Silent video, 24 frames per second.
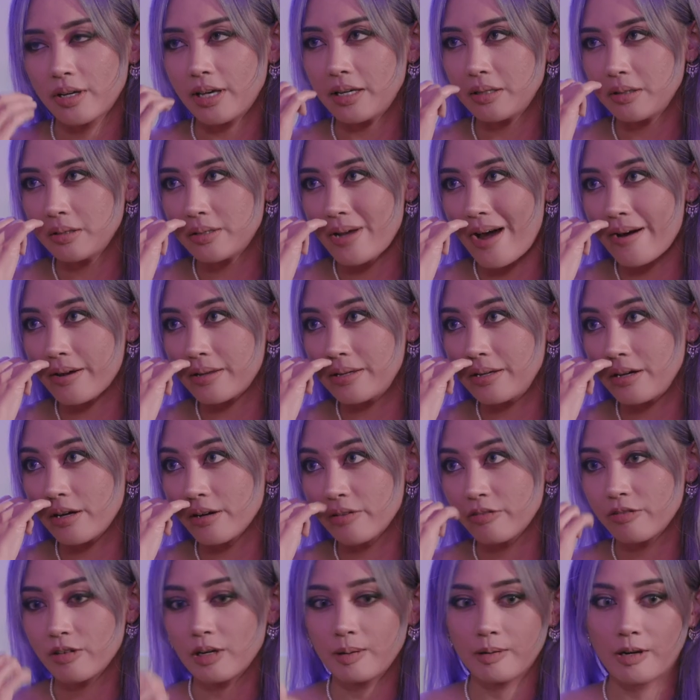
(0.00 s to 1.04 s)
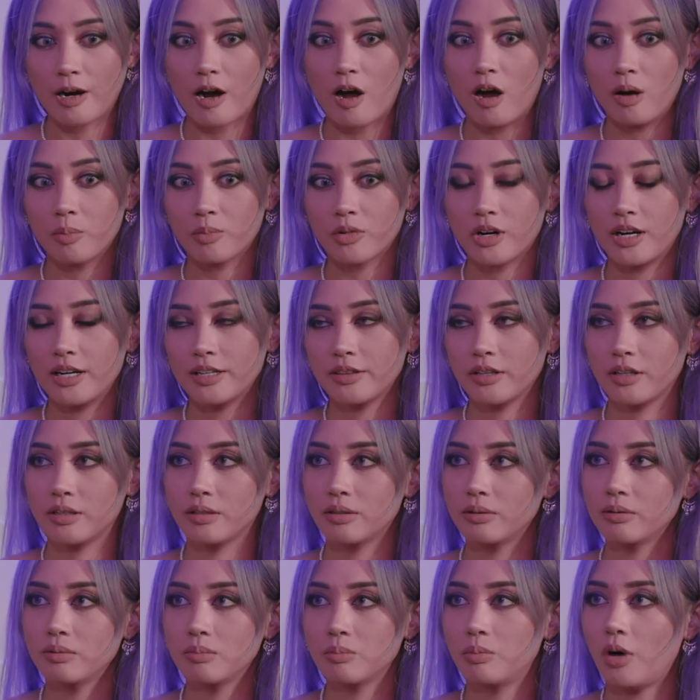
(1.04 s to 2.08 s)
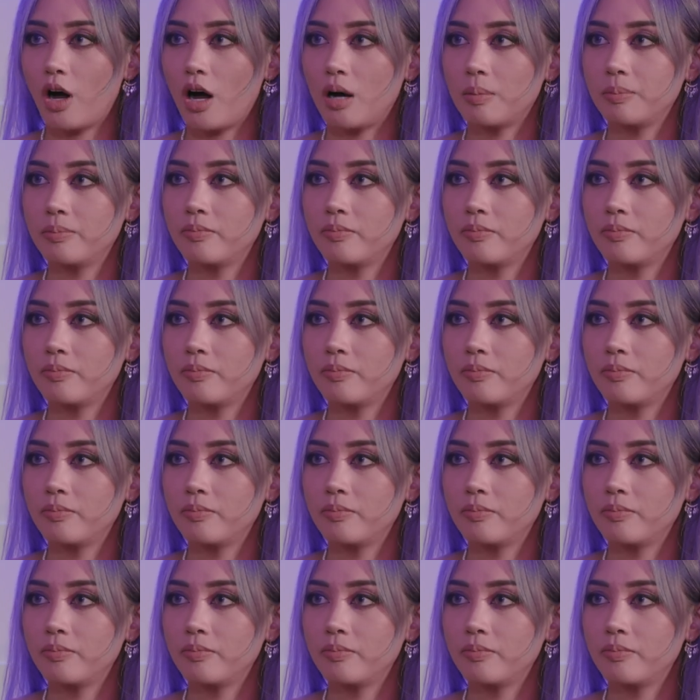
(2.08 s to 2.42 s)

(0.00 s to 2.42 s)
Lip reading: in technique for opera and then pop